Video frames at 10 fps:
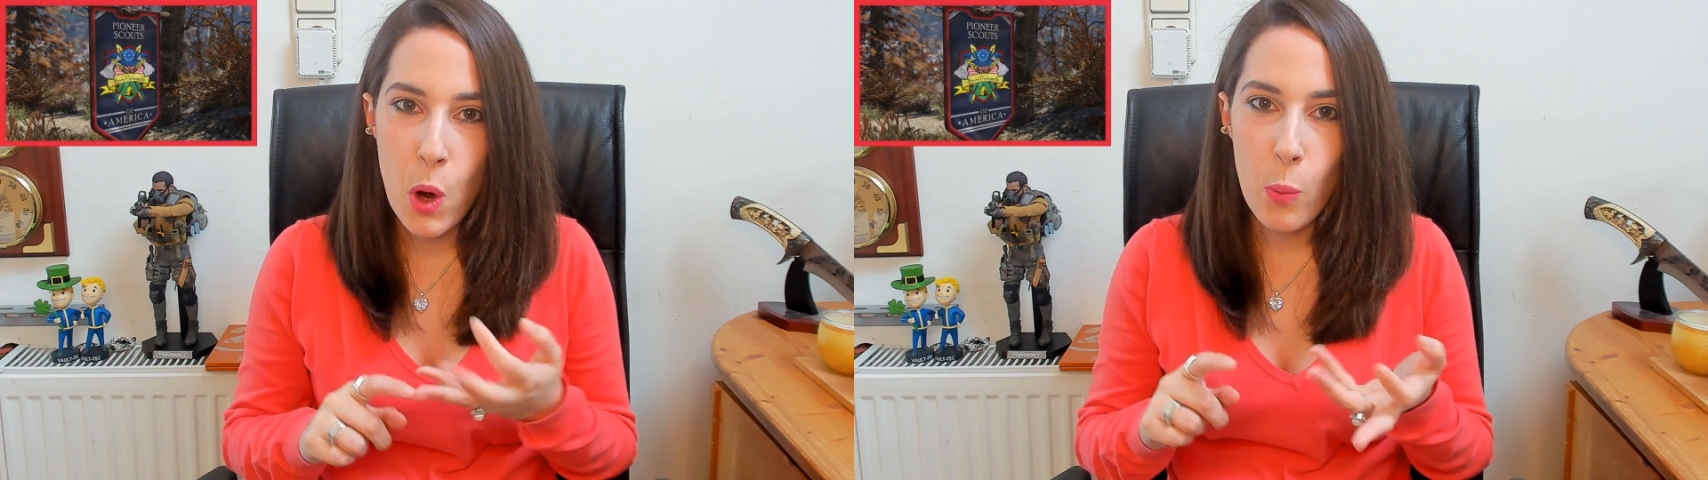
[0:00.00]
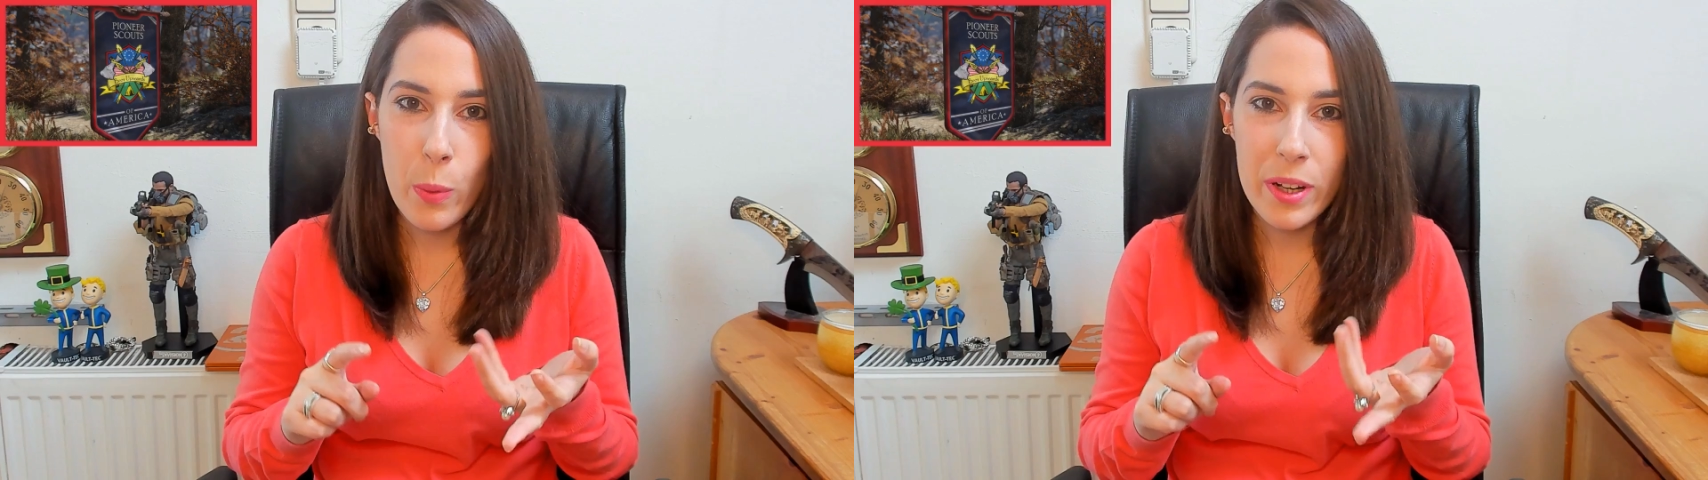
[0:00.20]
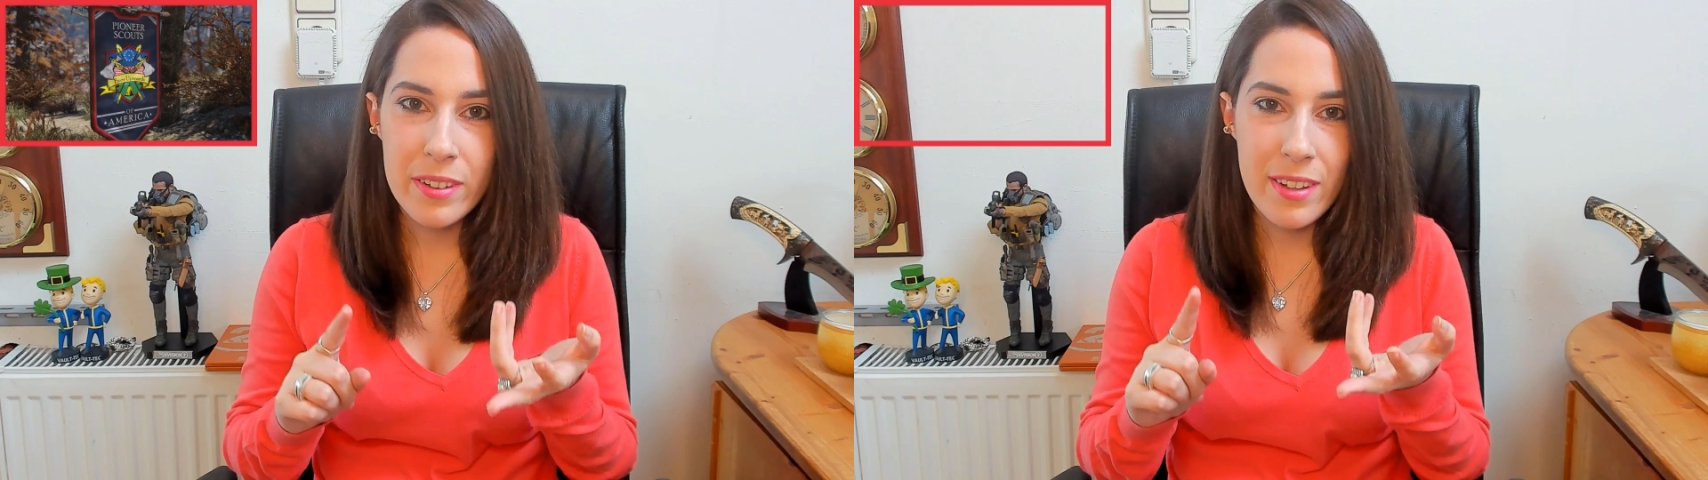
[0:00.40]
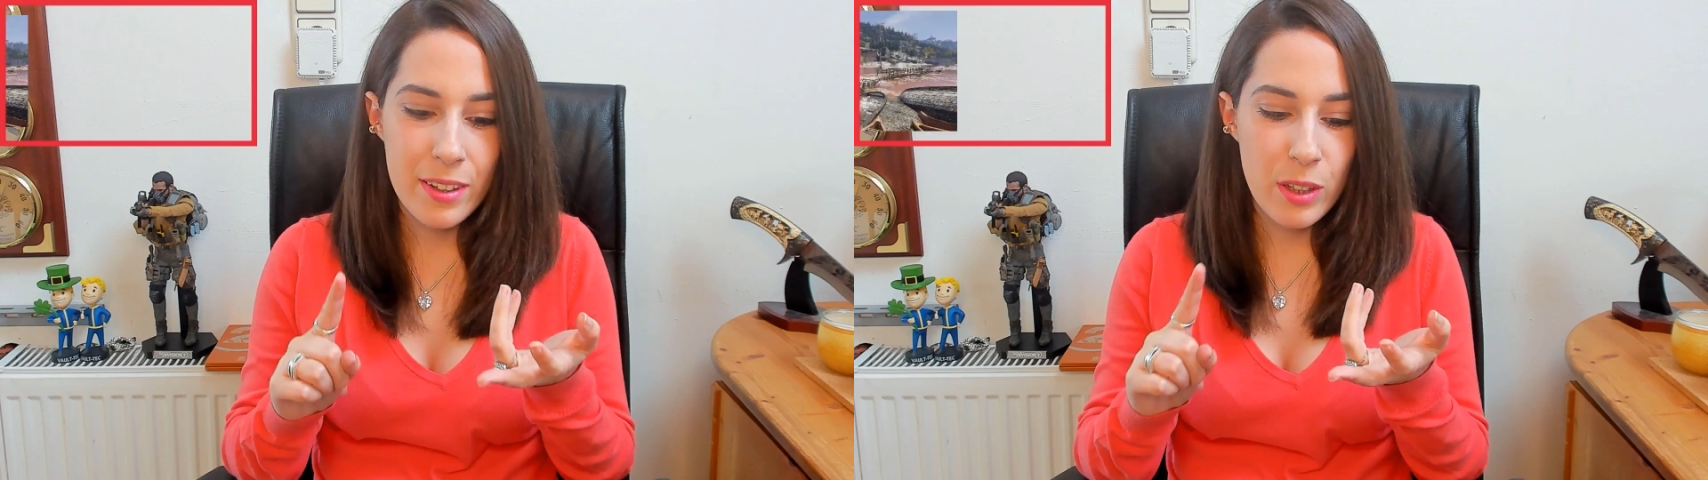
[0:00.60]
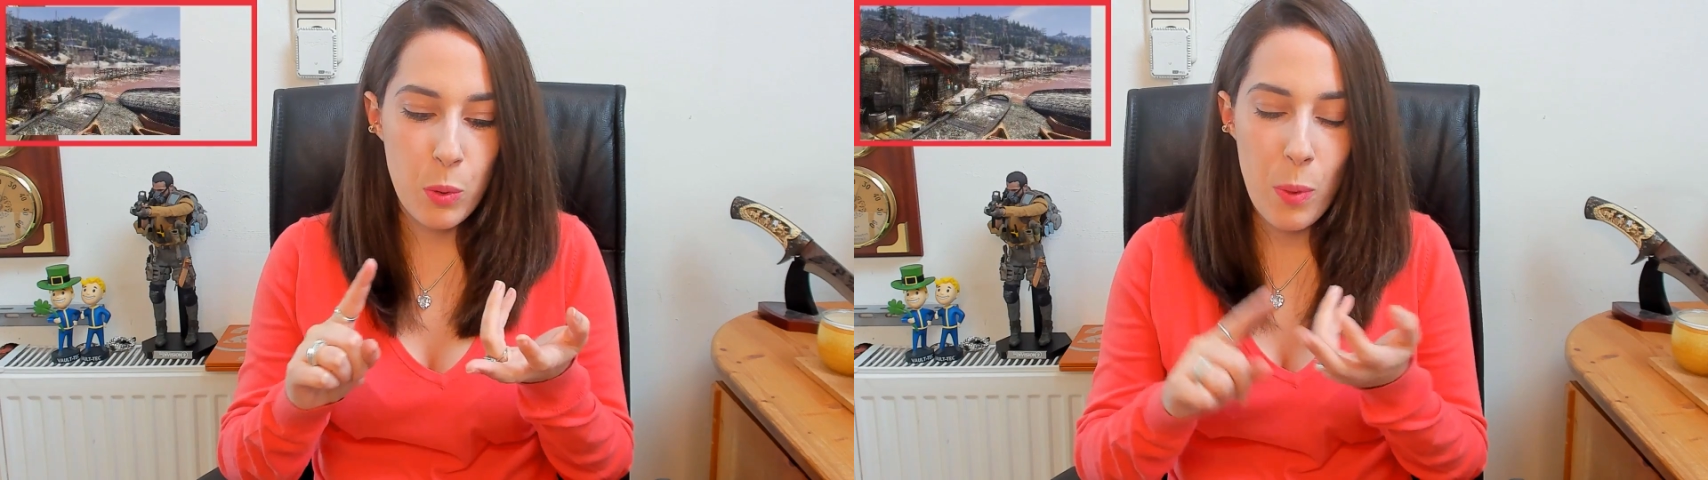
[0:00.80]
with a
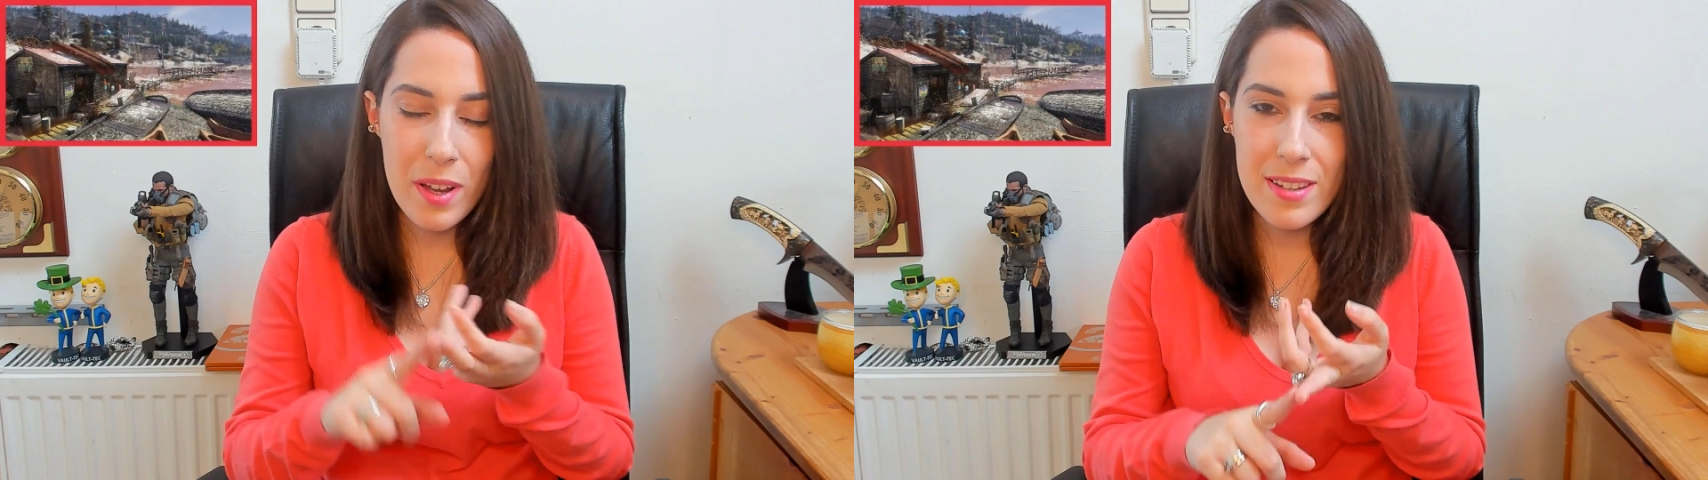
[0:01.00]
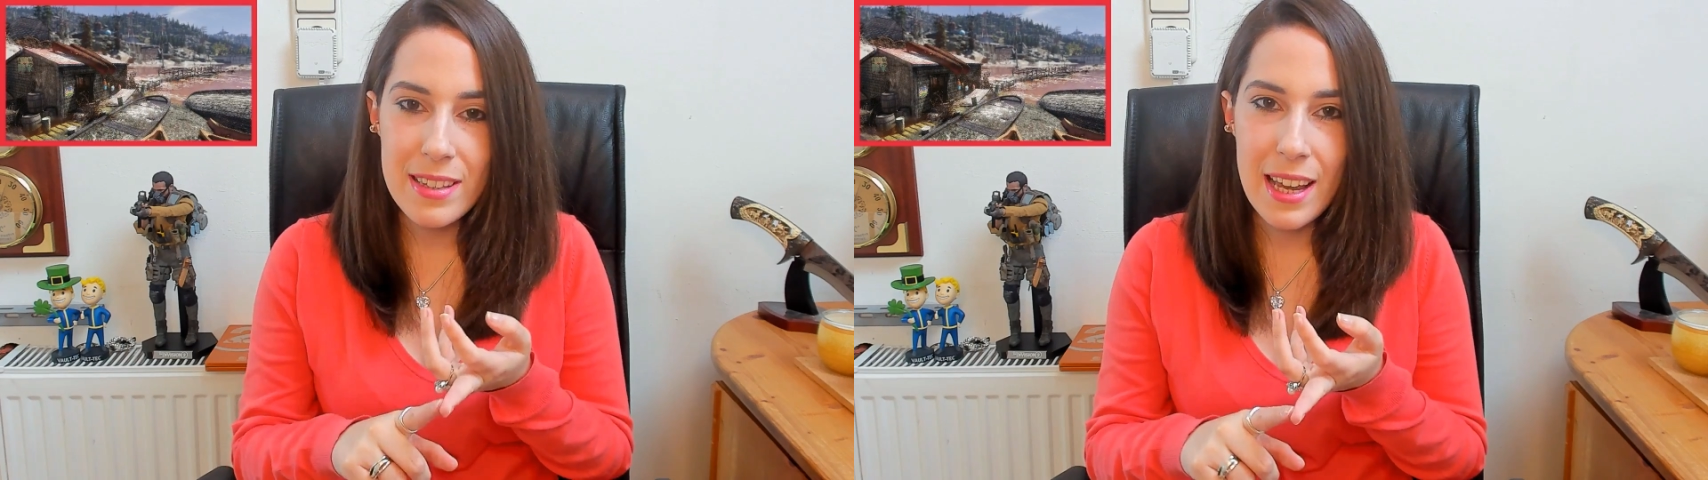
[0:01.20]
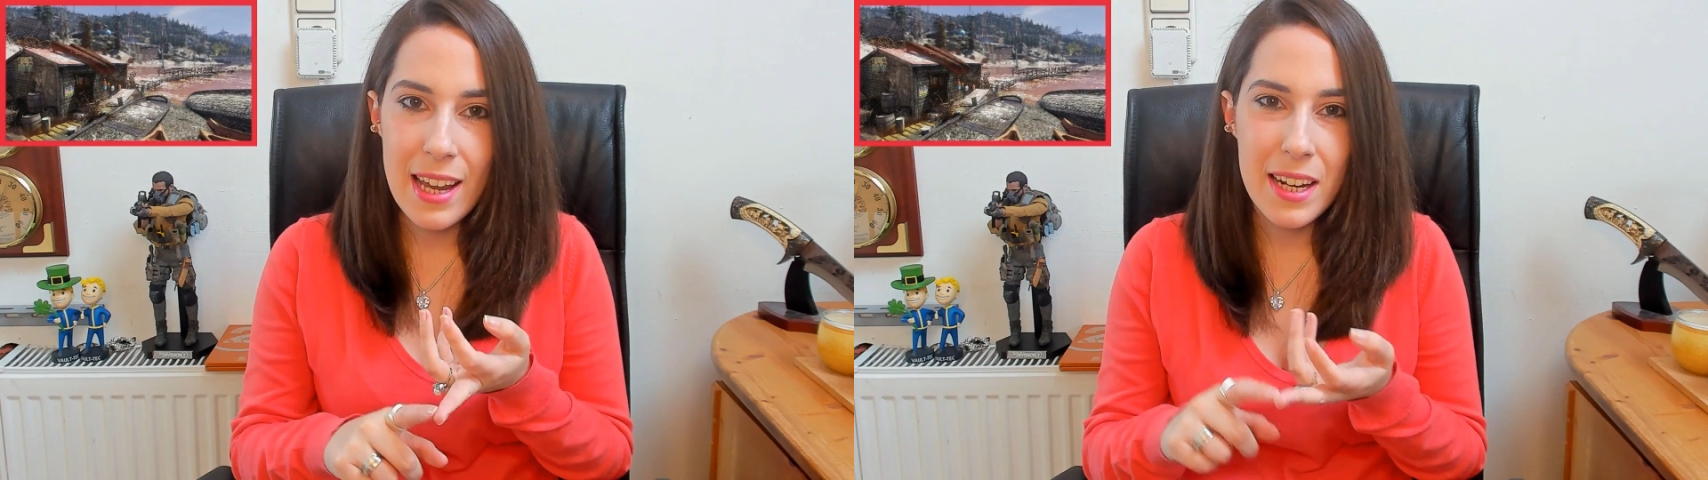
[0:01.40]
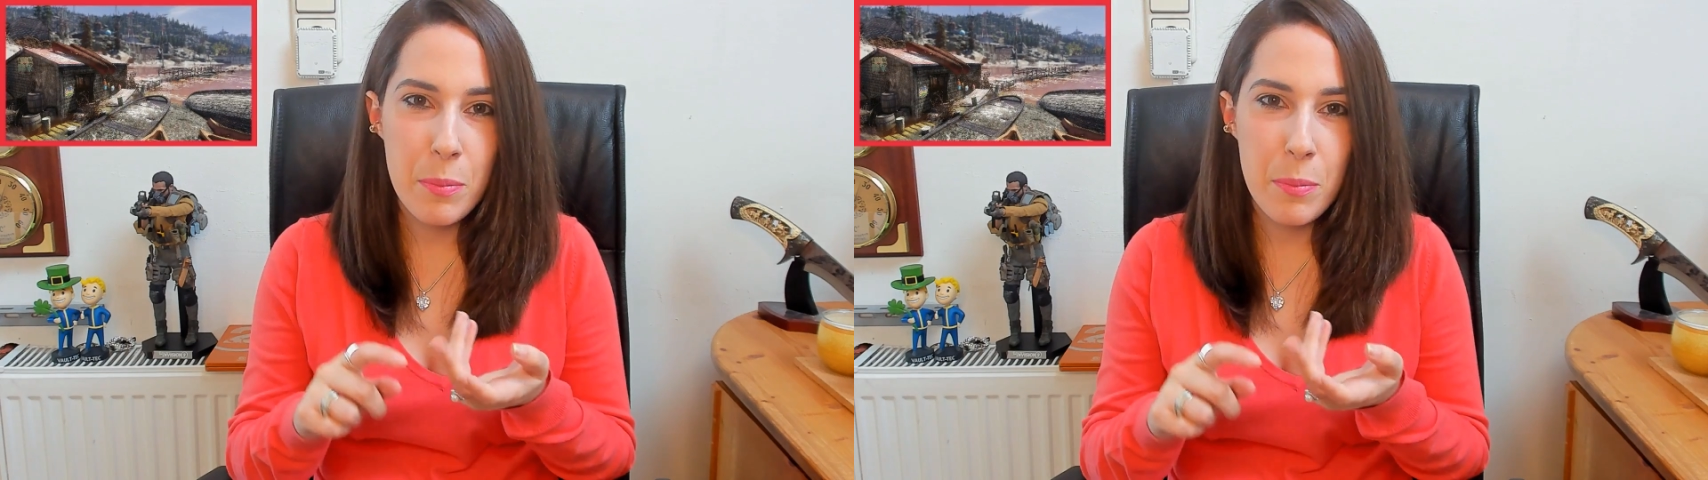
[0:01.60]
new quest line,